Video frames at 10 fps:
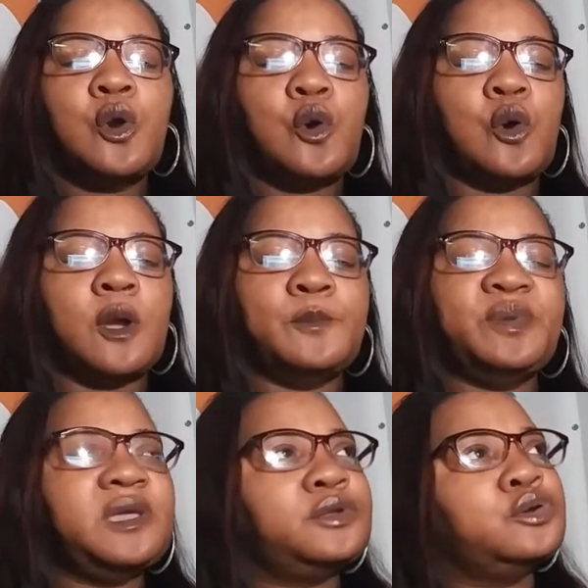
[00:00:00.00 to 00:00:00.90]
or
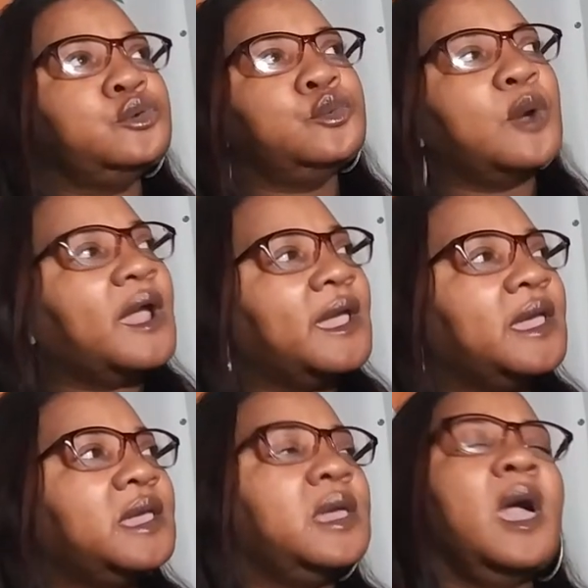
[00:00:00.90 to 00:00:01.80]

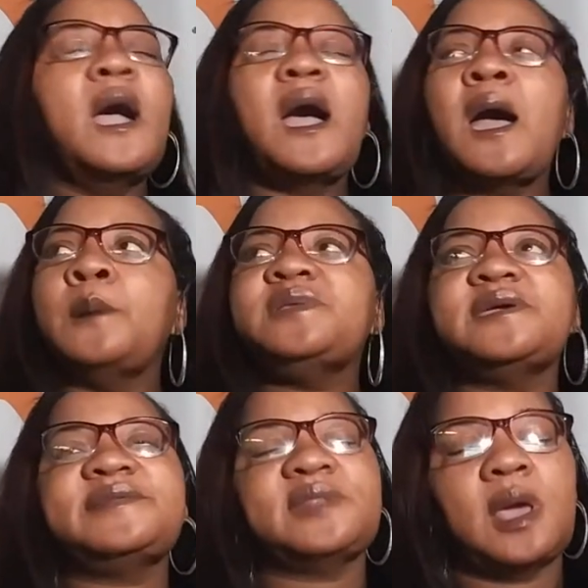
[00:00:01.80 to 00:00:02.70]
B2Ray. I'm
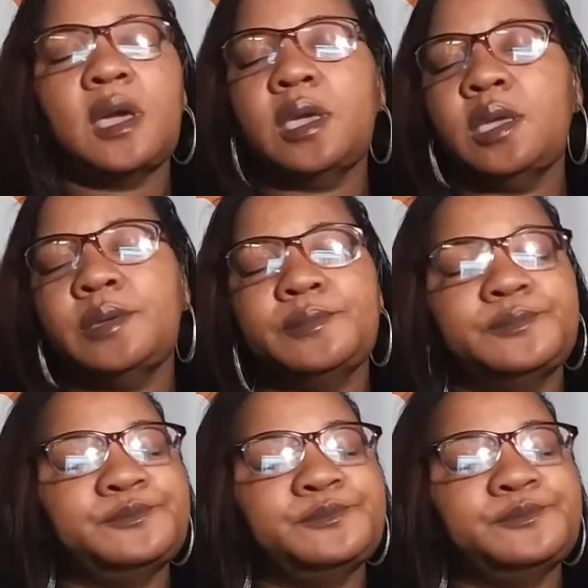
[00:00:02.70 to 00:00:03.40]
just like,